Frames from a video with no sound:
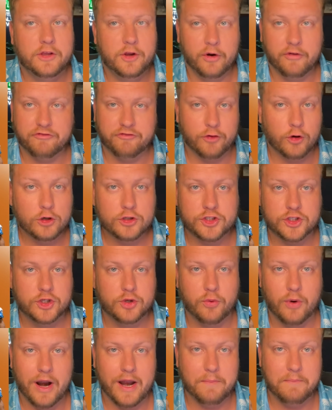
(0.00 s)
Your first
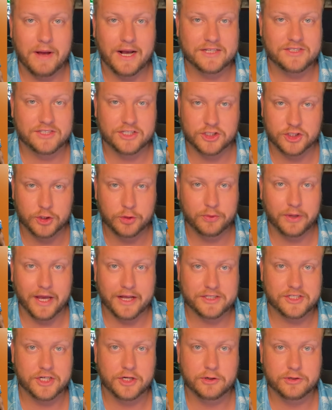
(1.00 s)
2 running backs that you
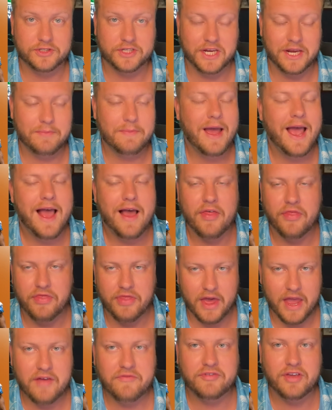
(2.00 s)
get to your team,
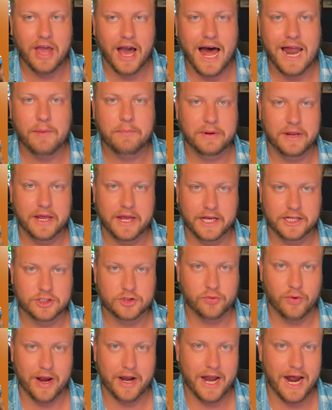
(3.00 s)
they've got to be
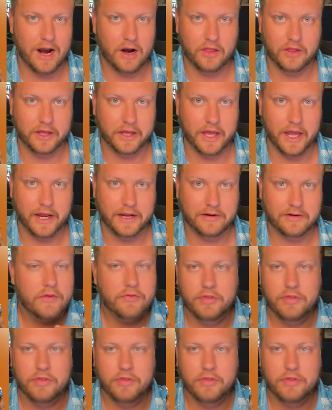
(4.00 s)
hits right out of the gate.